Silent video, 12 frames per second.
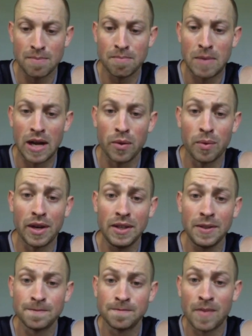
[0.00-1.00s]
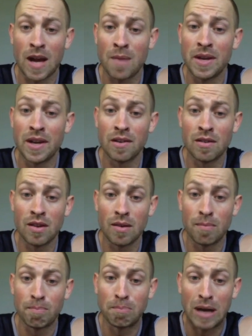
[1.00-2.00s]
By the way, I'm here in
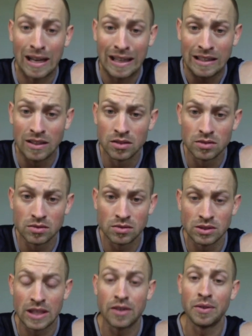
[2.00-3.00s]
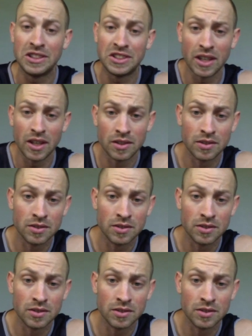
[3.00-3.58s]
Bali, Indonesia.